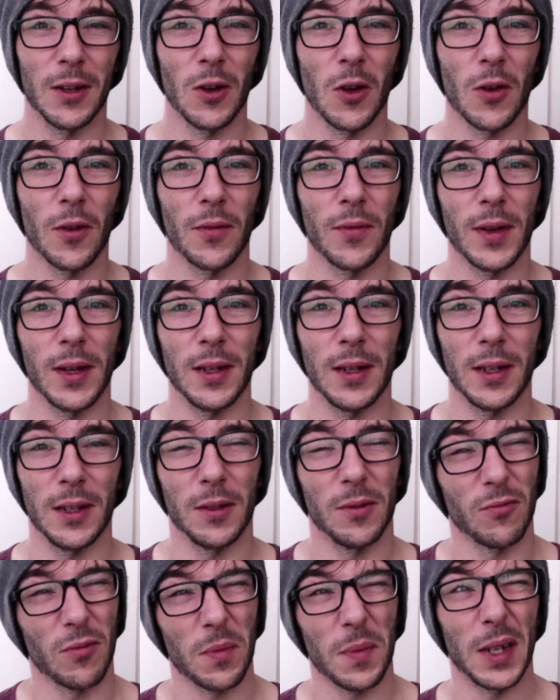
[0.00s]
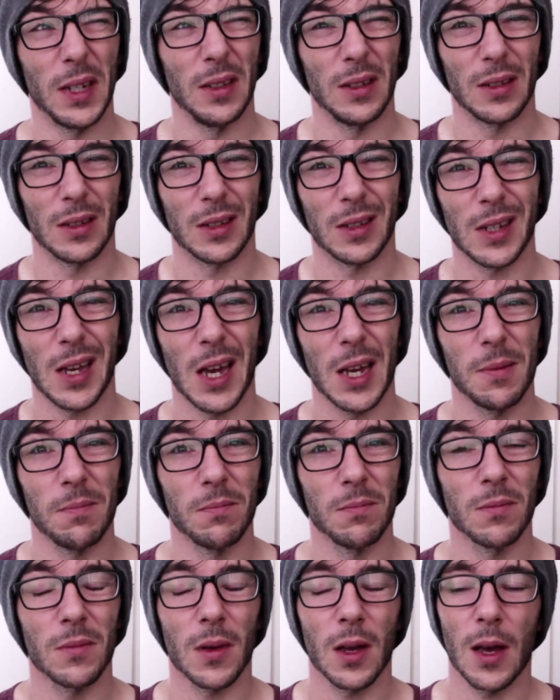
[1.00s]
a lot of it remains the
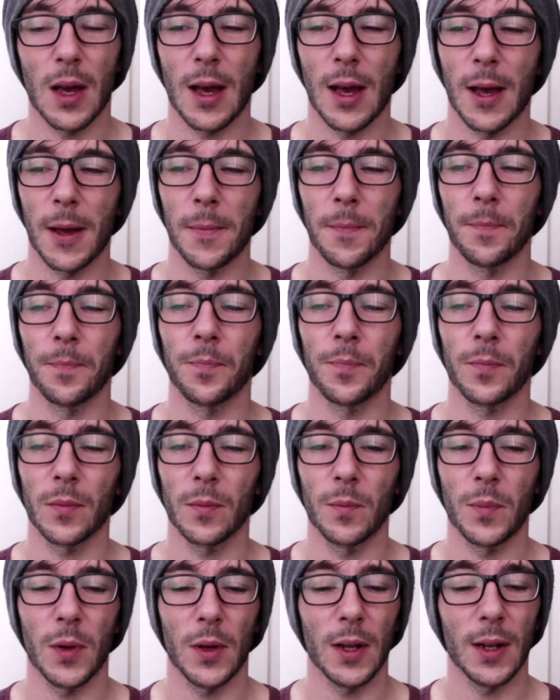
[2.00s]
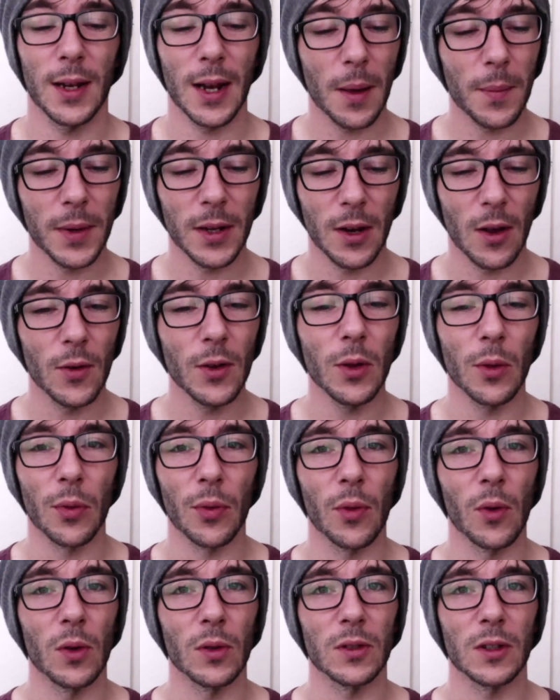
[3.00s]
same. But let me know your
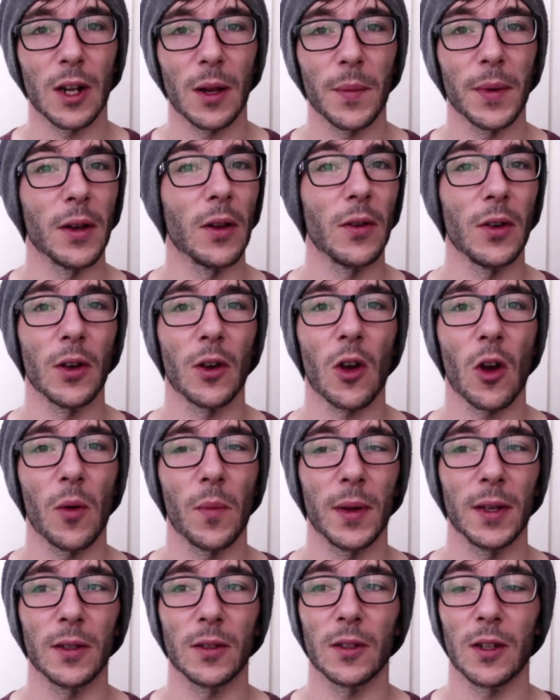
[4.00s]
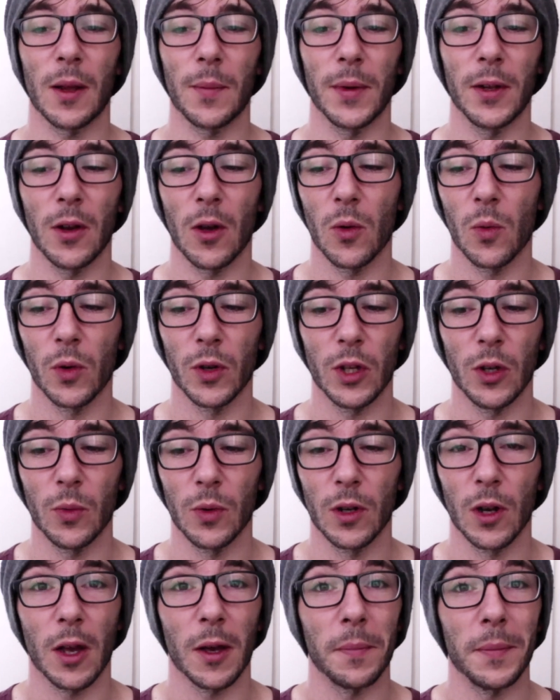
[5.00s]
thoughts, let me know your comments, let me know what you
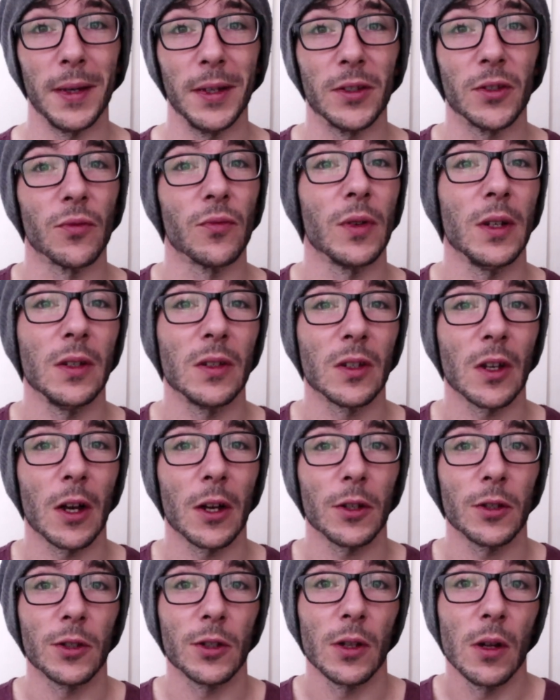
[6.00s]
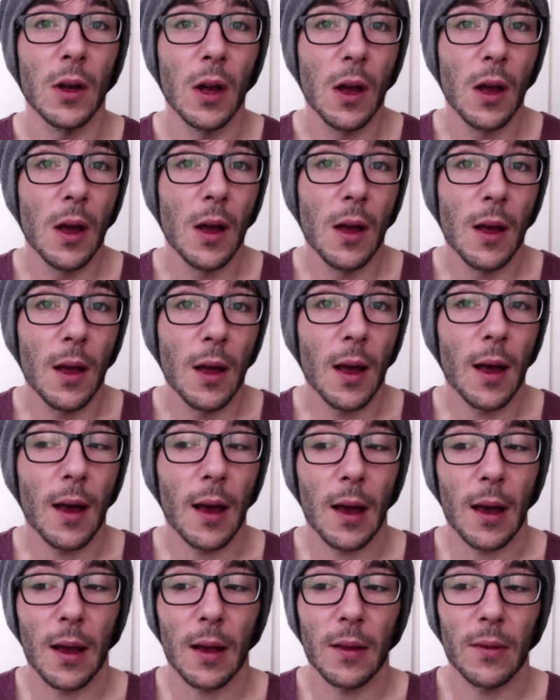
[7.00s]
would like me to research
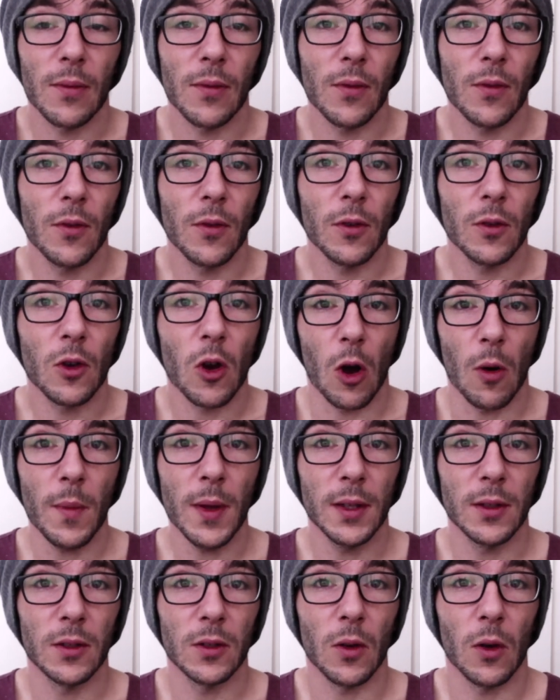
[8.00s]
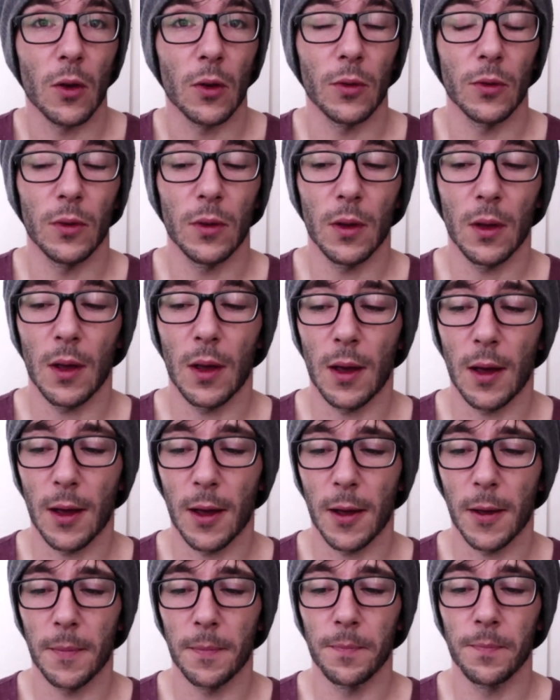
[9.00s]
and comment
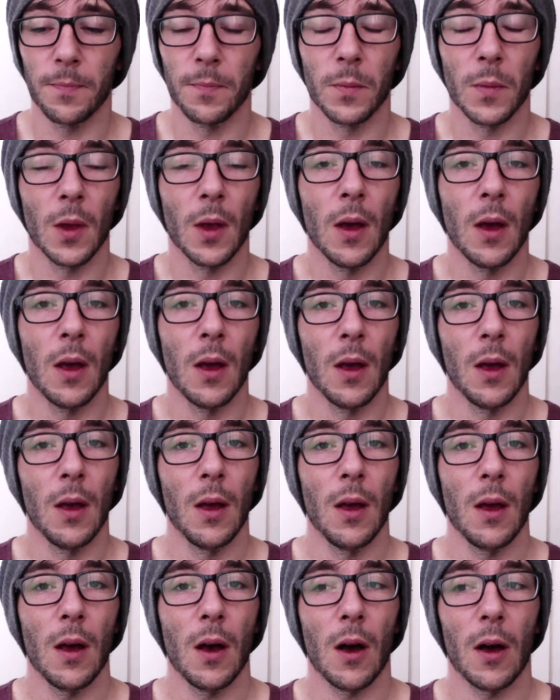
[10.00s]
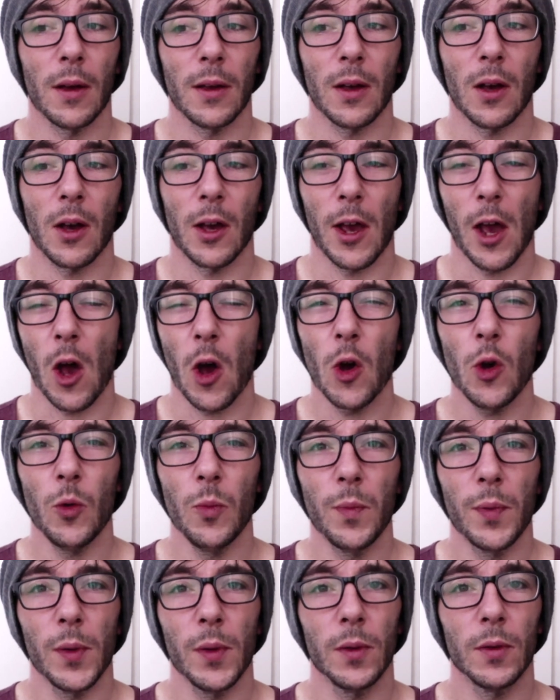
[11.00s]
on. I
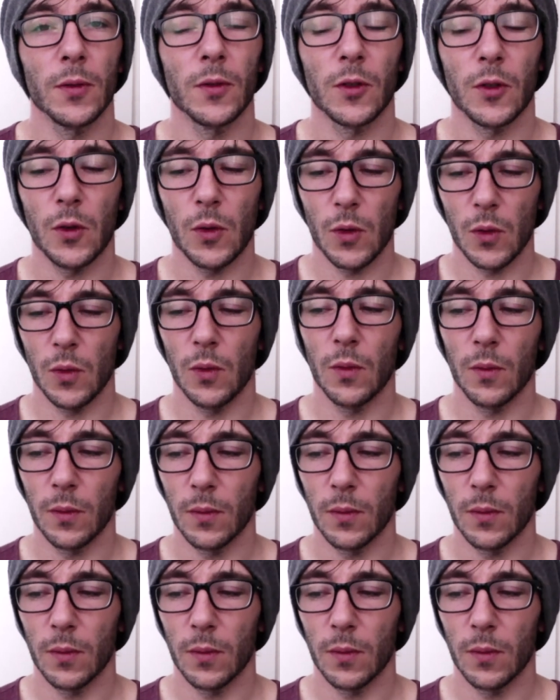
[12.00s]
hope to